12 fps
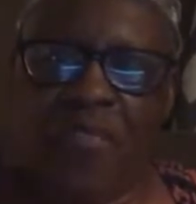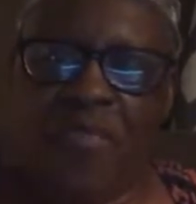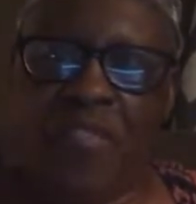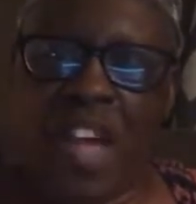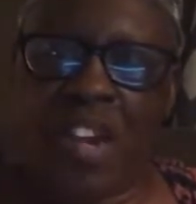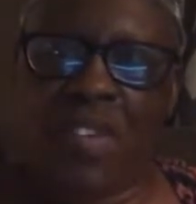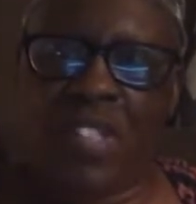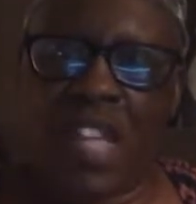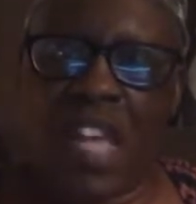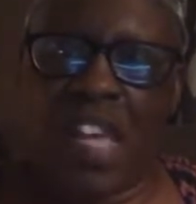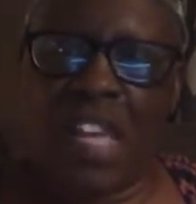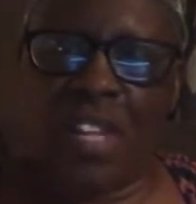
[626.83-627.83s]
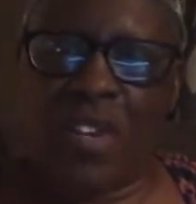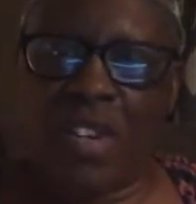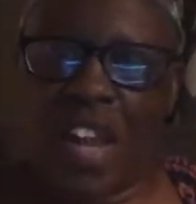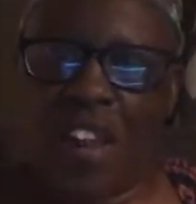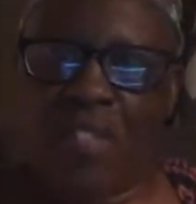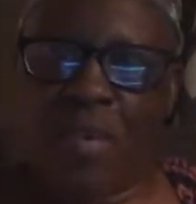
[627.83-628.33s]
Valerie saying hello
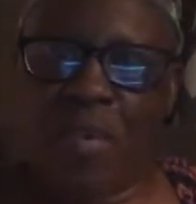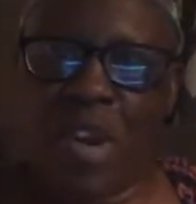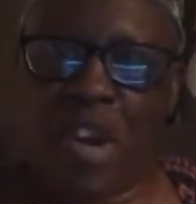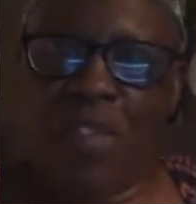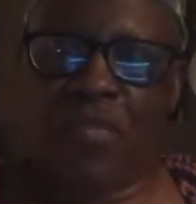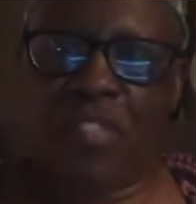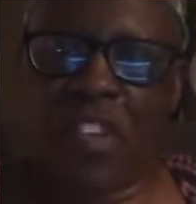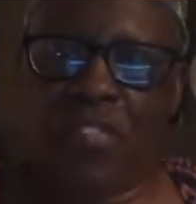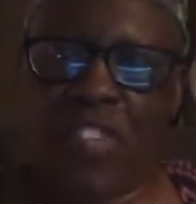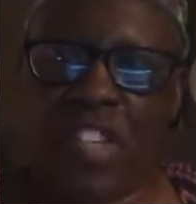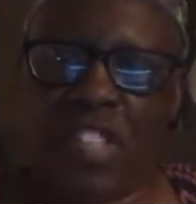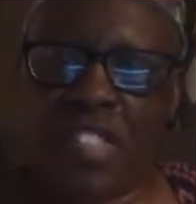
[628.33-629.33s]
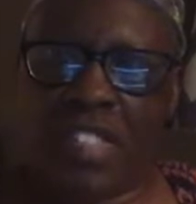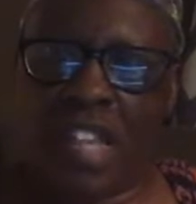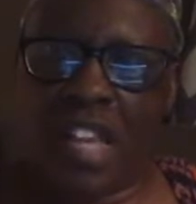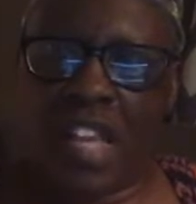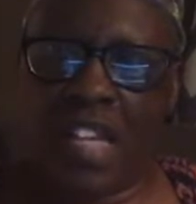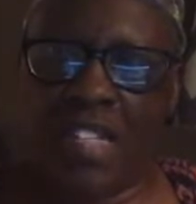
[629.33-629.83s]
to everyone. 50
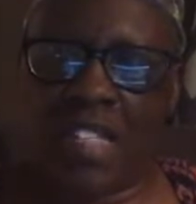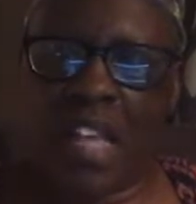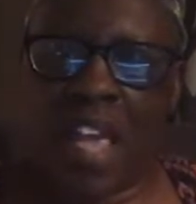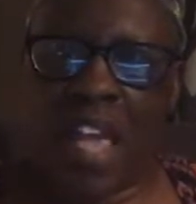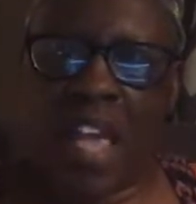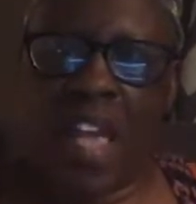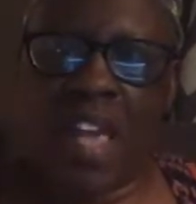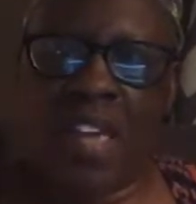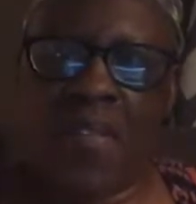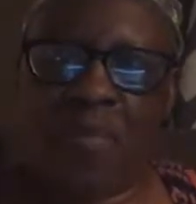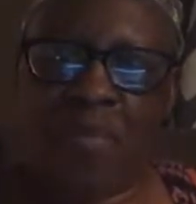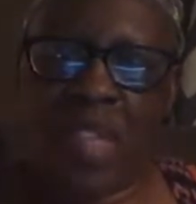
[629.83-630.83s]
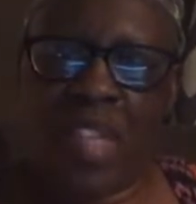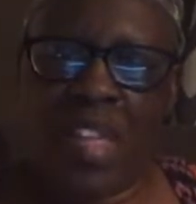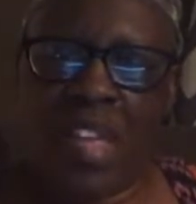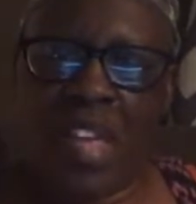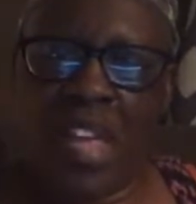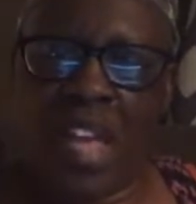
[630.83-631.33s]
says, hey.
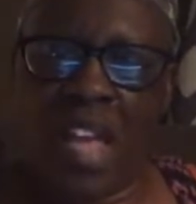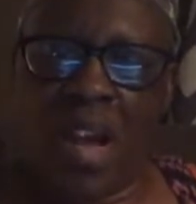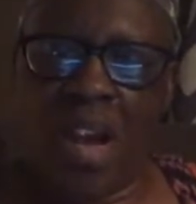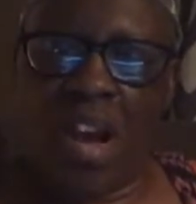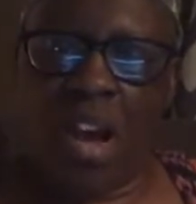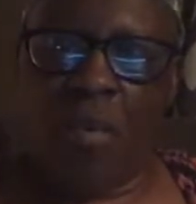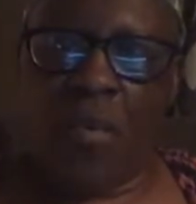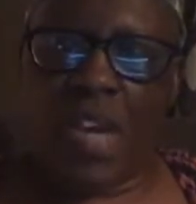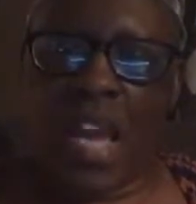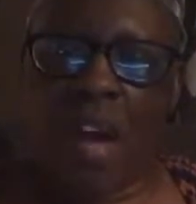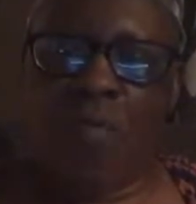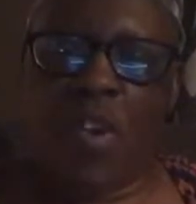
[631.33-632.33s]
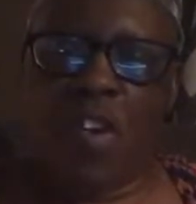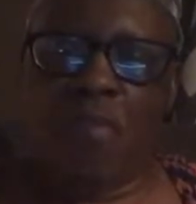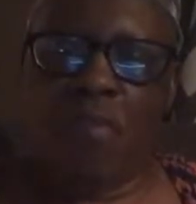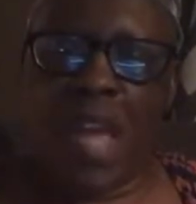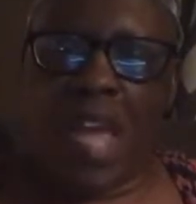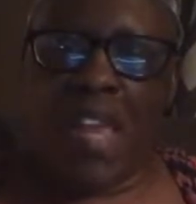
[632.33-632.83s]
We got
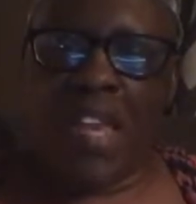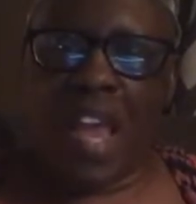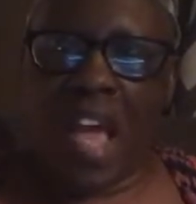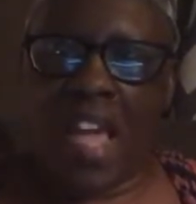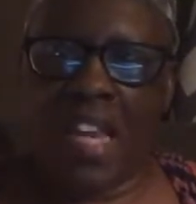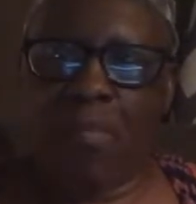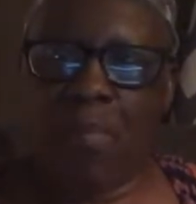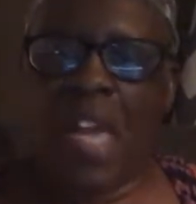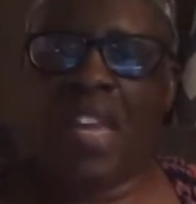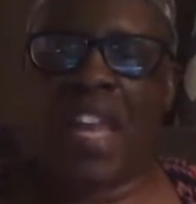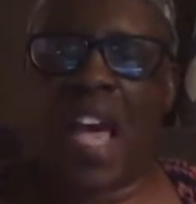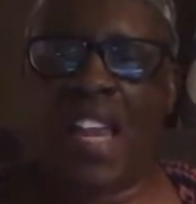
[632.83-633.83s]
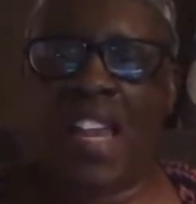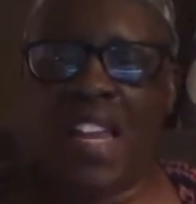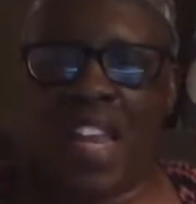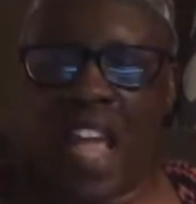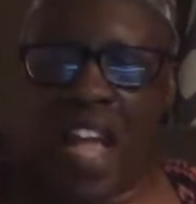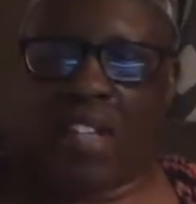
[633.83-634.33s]
Wolfman Midnight in
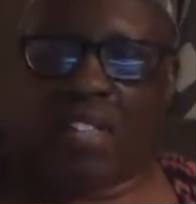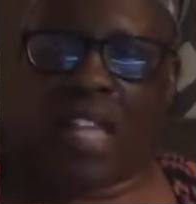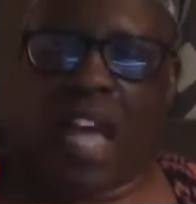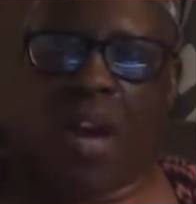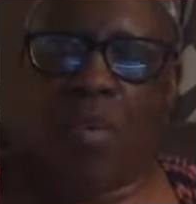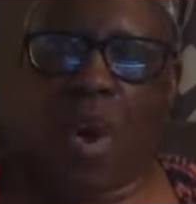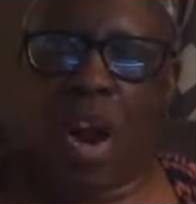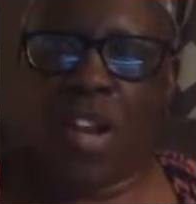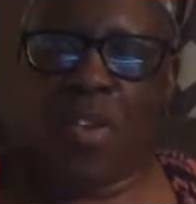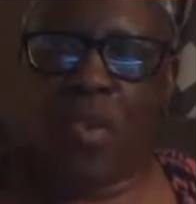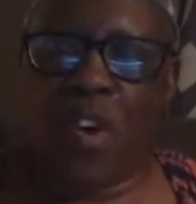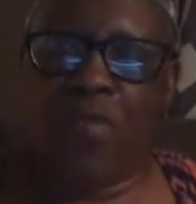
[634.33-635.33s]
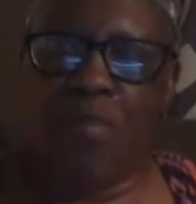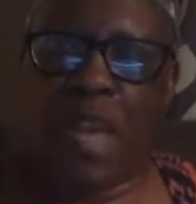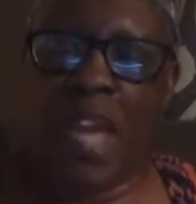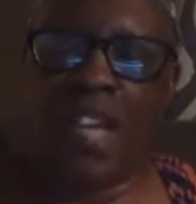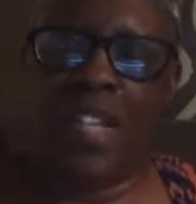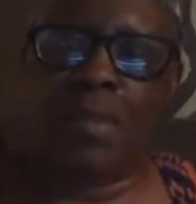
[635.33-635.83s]
the house. How are you,
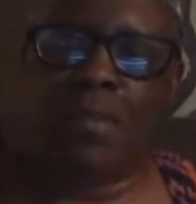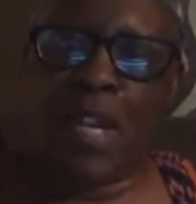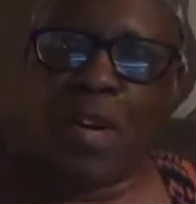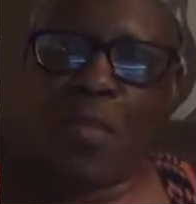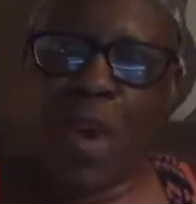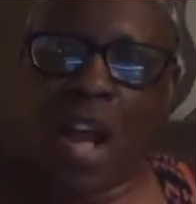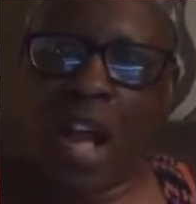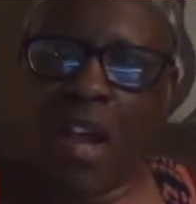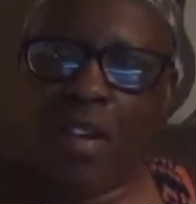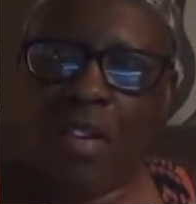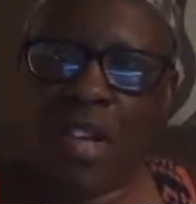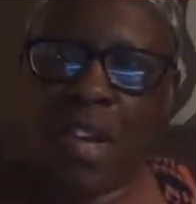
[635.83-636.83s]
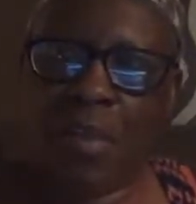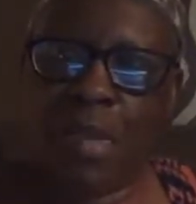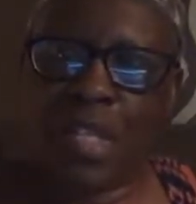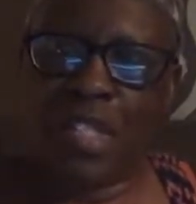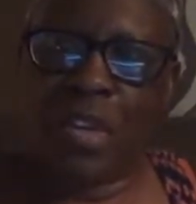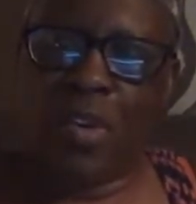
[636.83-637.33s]
Wolfman? It's been a while.
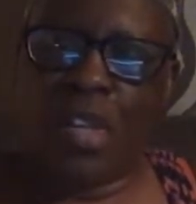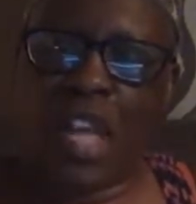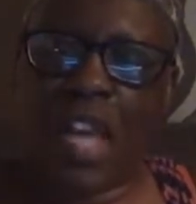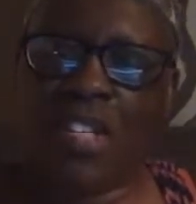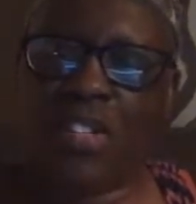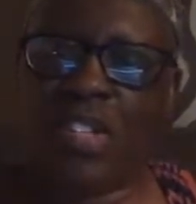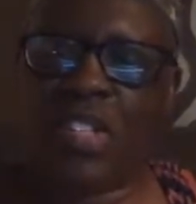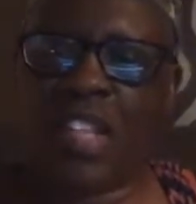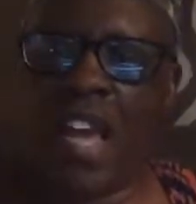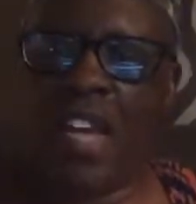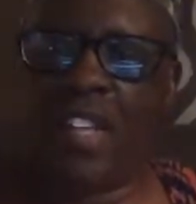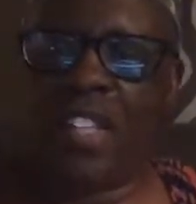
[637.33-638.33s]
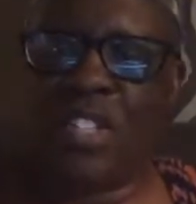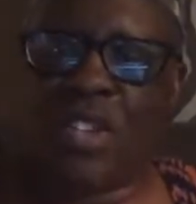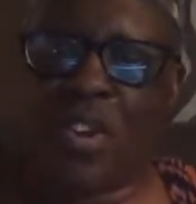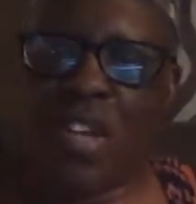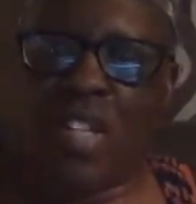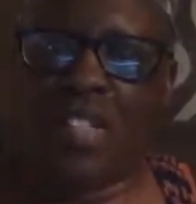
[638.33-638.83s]
But so glad you decided to
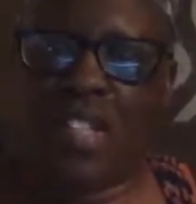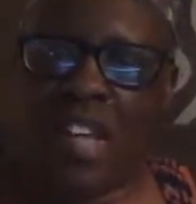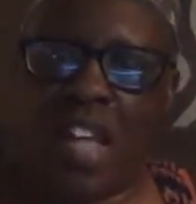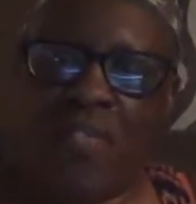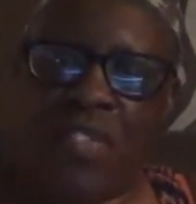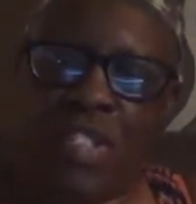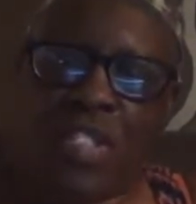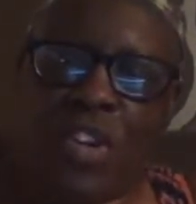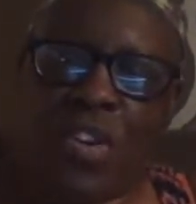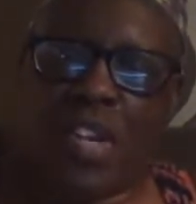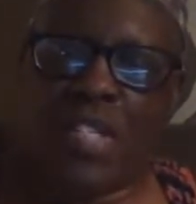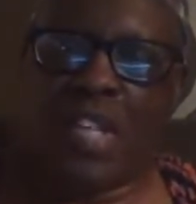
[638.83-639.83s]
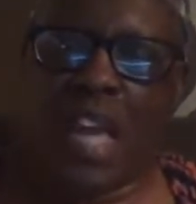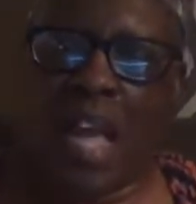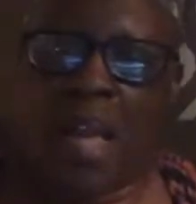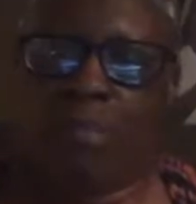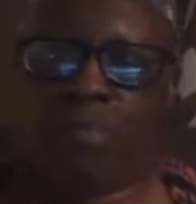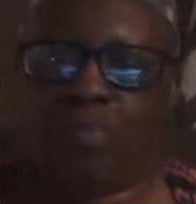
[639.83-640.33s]
join us tonight for Story
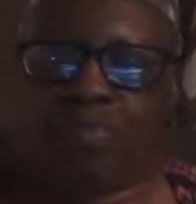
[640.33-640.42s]
Time.